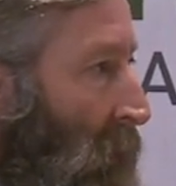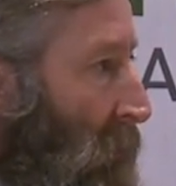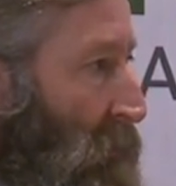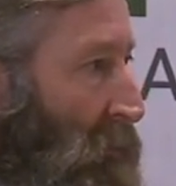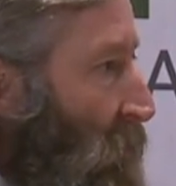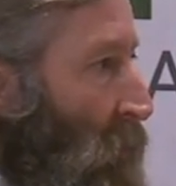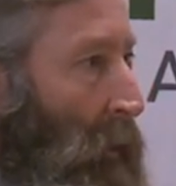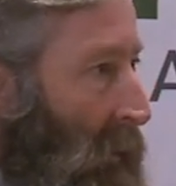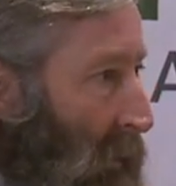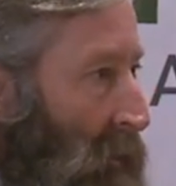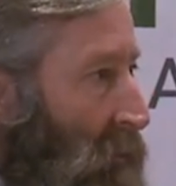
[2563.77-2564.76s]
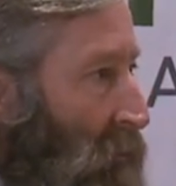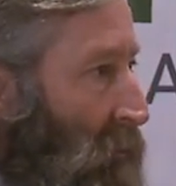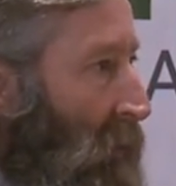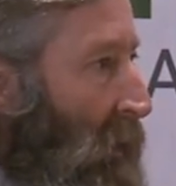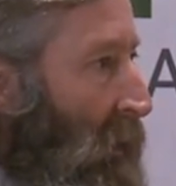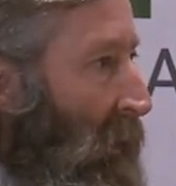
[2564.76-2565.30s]
It's just the way it is.
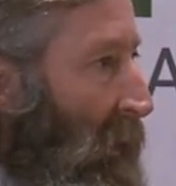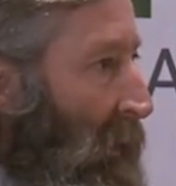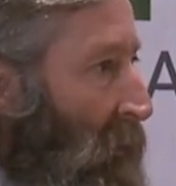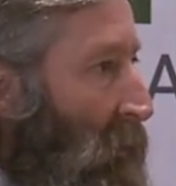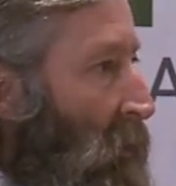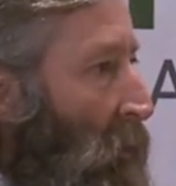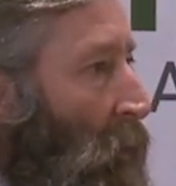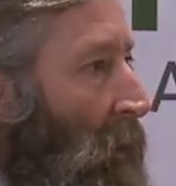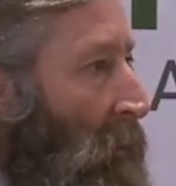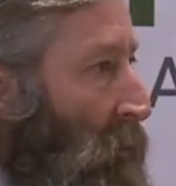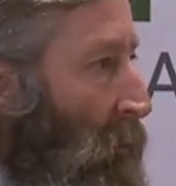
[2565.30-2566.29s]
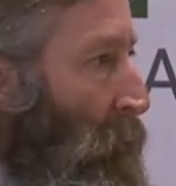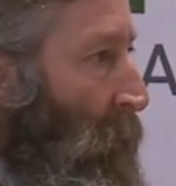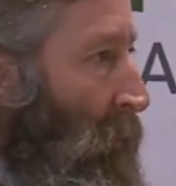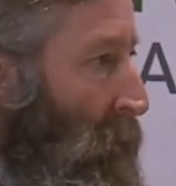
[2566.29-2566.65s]
And do you want your,